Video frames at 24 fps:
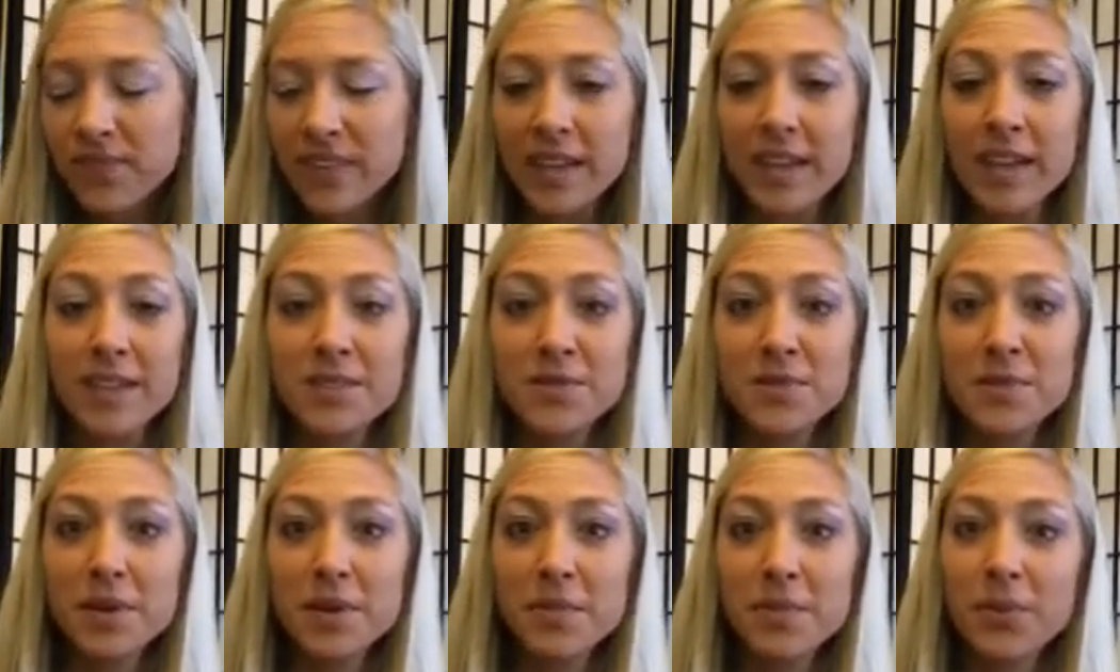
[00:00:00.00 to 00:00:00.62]
And I
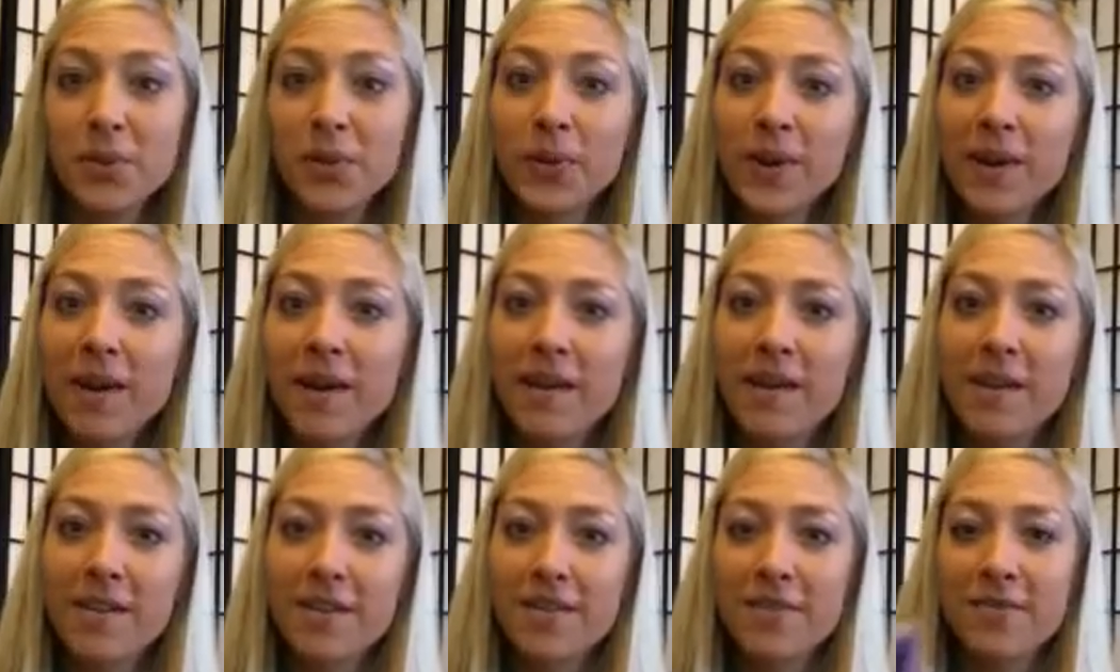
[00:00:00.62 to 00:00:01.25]
do want to pull a
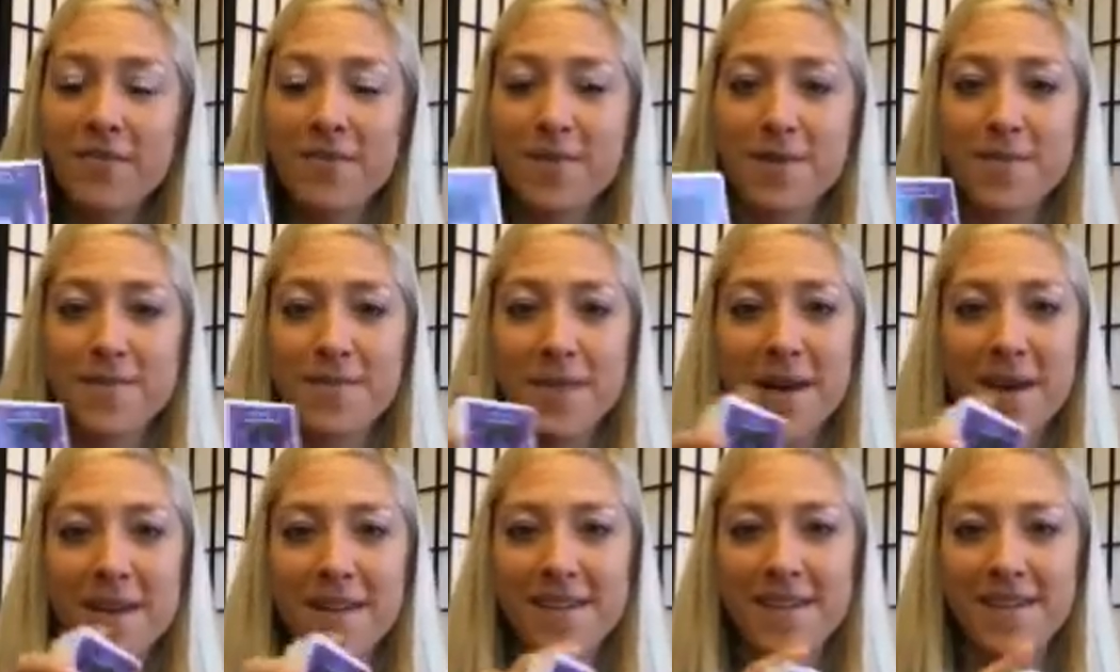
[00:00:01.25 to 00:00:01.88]
card
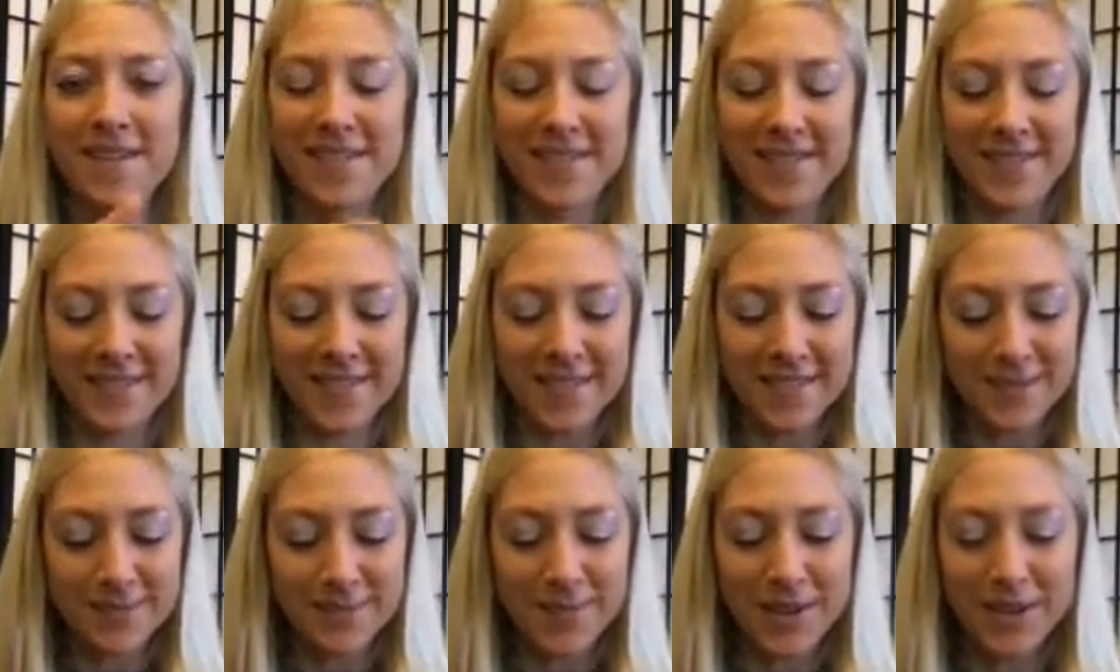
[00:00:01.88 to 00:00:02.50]
from
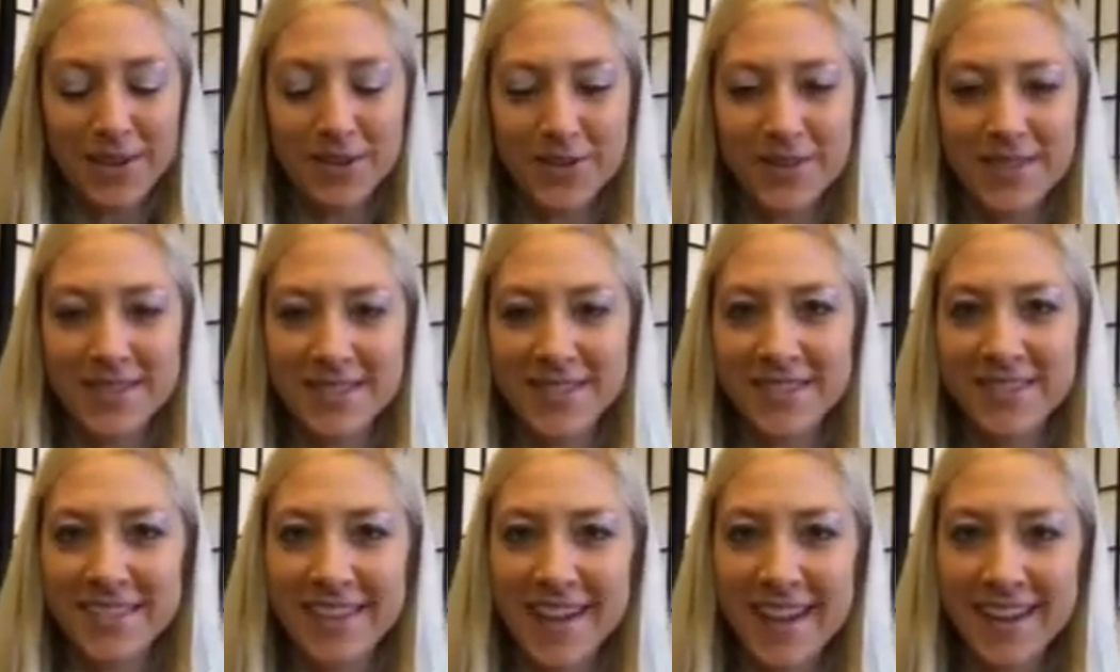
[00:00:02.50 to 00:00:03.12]
this big
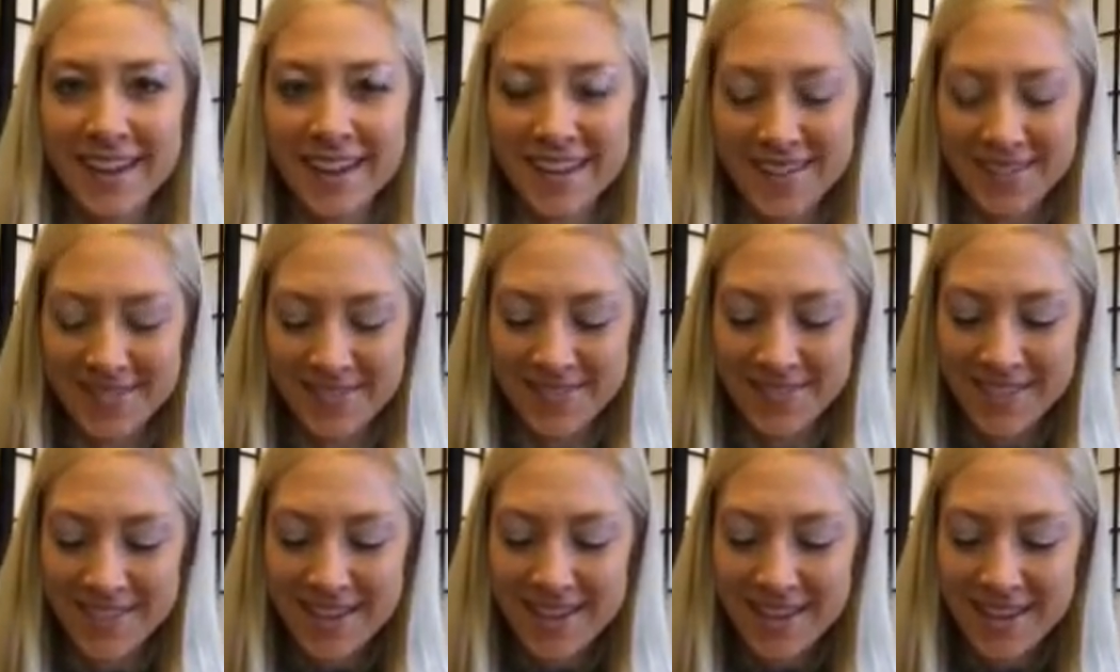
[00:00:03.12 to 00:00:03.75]
crystal deck
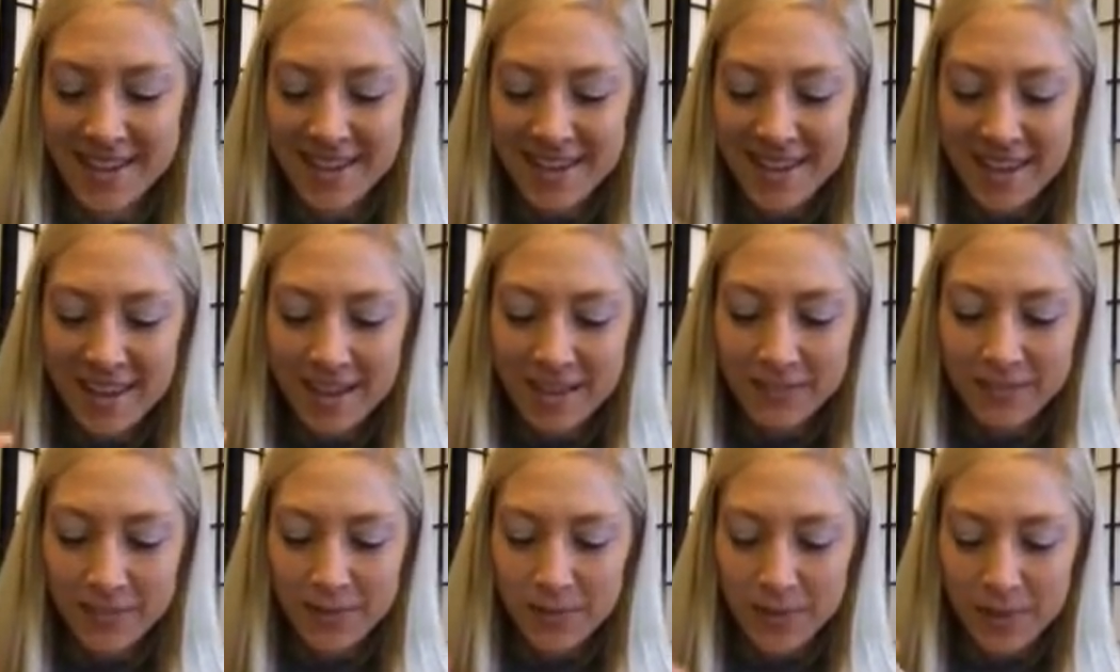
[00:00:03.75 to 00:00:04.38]

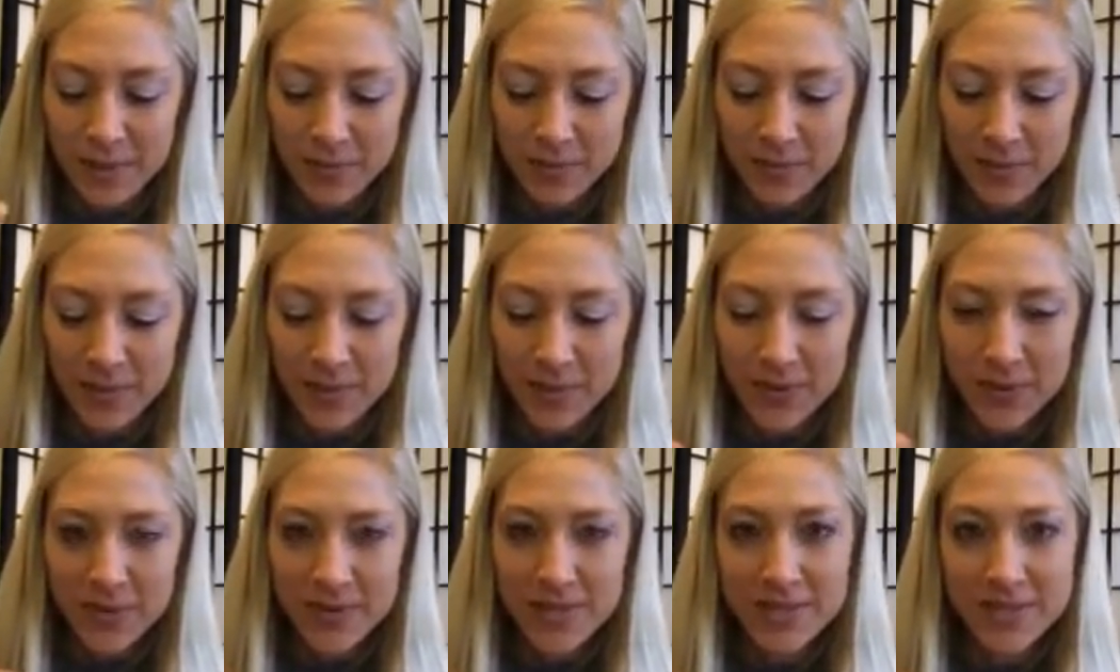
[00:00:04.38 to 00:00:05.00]
if you want to play
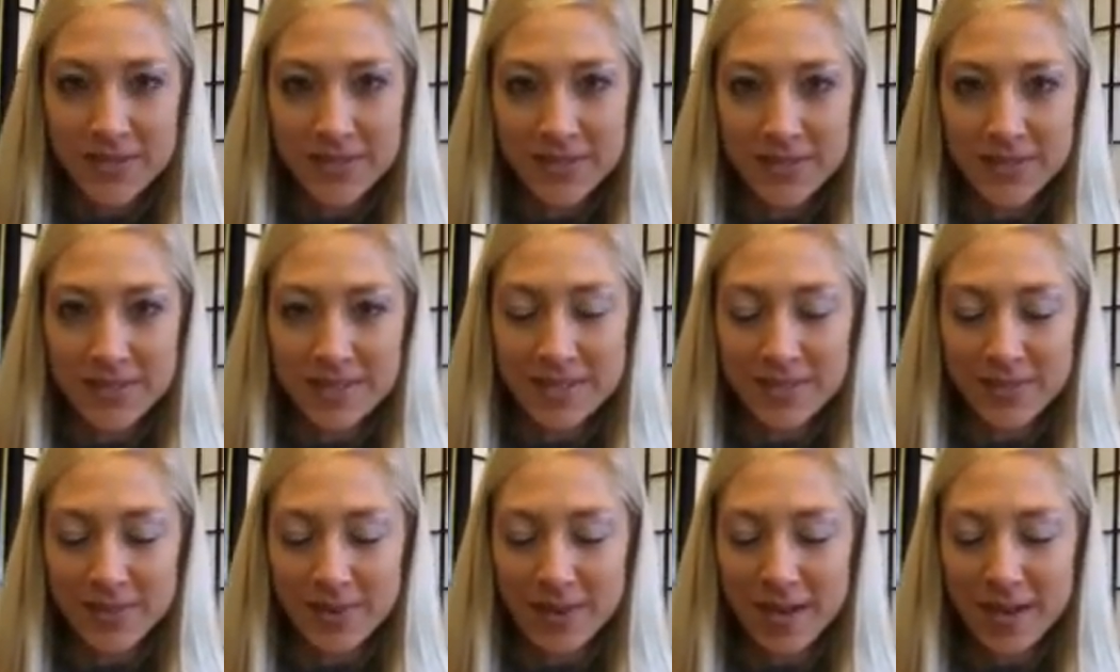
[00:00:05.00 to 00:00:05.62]
with crystals
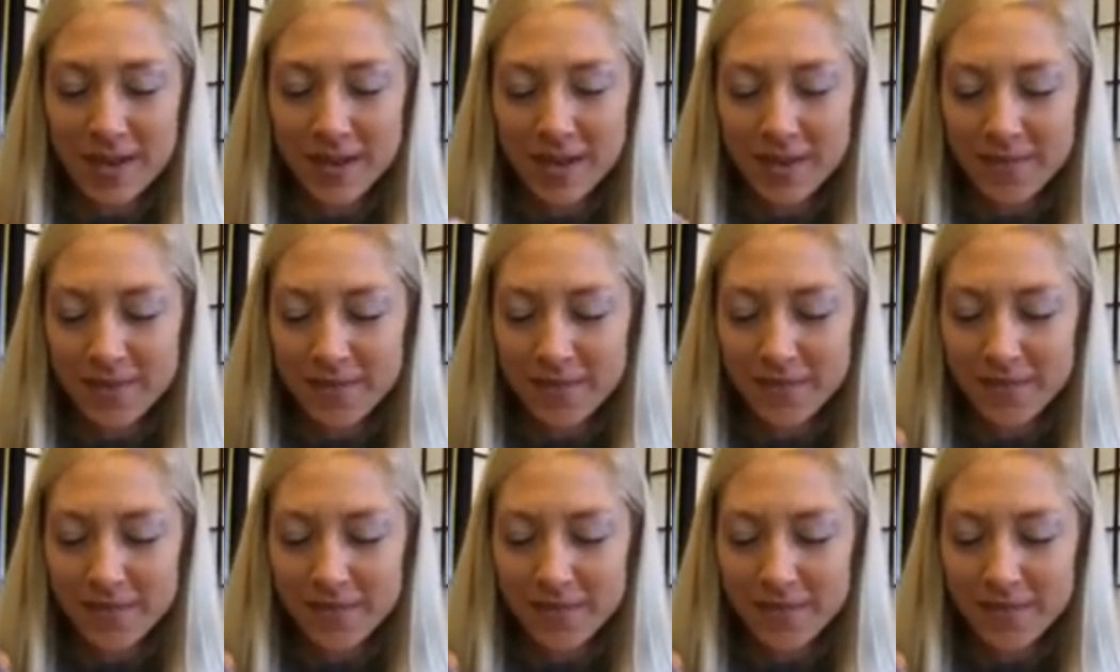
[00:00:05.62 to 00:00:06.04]
this week.